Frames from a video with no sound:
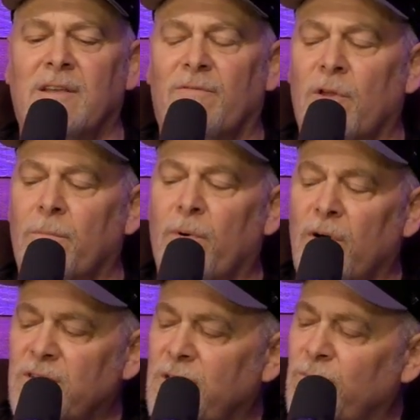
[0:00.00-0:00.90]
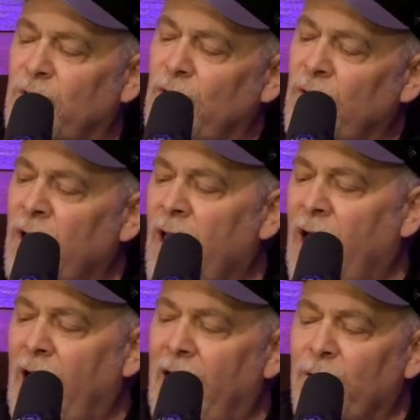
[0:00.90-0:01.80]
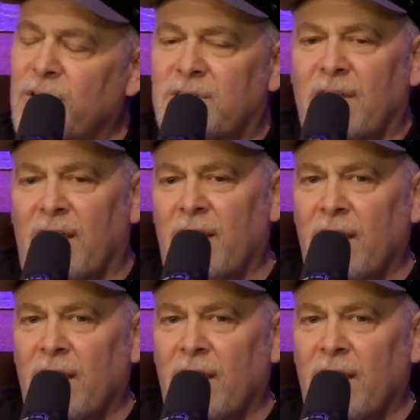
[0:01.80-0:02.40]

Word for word: If they're burdensome to you, I would say